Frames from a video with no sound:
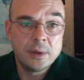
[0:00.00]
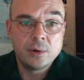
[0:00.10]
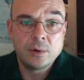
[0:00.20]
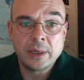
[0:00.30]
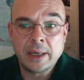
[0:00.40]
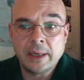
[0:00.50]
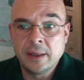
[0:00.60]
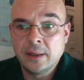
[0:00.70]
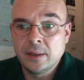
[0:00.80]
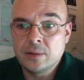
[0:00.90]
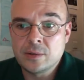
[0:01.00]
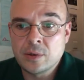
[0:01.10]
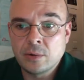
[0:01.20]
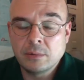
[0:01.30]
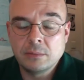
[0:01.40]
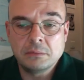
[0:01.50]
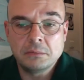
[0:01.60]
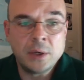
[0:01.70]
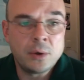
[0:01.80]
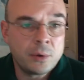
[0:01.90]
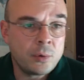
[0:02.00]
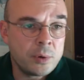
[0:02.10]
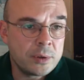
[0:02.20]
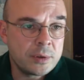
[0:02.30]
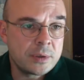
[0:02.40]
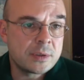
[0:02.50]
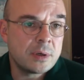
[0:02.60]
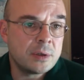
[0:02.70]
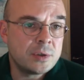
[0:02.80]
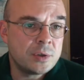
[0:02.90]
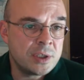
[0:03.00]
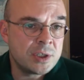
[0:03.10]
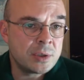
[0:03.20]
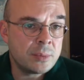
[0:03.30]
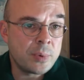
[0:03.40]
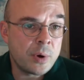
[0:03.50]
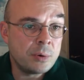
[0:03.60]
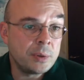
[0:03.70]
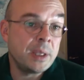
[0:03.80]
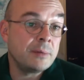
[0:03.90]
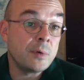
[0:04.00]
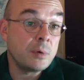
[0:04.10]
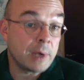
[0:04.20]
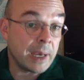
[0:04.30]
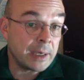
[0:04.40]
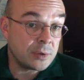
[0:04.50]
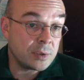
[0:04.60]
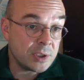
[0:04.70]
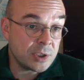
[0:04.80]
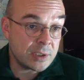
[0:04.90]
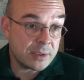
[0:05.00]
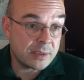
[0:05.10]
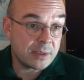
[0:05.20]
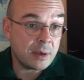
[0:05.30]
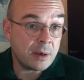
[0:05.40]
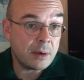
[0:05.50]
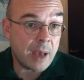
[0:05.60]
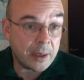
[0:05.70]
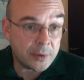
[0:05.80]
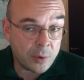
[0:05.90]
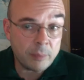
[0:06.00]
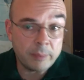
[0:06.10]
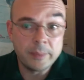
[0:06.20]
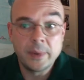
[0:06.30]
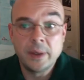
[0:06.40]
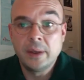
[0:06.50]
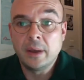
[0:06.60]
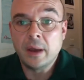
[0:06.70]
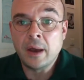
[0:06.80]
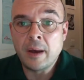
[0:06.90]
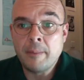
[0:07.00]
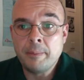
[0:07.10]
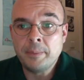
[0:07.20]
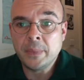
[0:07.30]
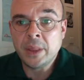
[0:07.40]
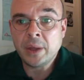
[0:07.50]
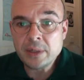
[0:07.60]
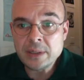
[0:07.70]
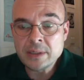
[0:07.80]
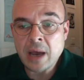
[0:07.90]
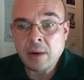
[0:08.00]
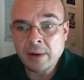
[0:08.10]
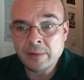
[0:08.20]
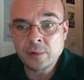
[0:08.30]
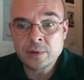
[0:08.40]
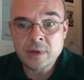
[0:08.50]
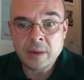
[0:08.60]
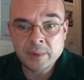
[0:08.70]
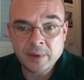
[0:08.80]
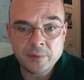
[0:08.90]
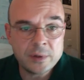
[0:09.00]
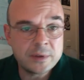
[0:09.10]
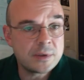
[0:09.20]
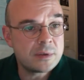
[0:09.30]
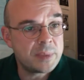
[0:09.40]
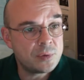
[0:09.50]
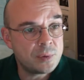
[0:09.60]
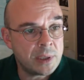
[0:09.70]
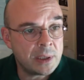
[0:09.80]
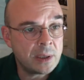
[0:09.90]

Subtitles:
Okay, so In other words, a Tunisian abroad, they vote like Tunisians at home. There is, however, some differences between